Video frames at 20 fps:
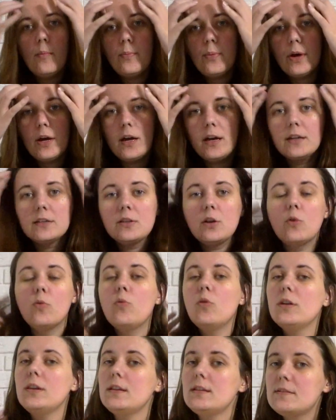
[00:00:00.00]
But
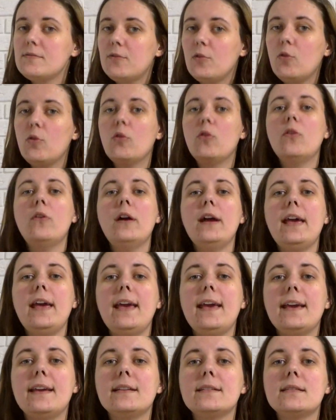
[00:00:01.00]
what it's for
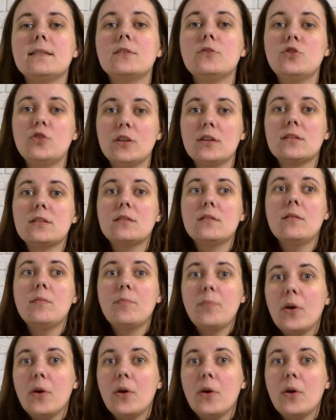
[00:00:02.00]
is just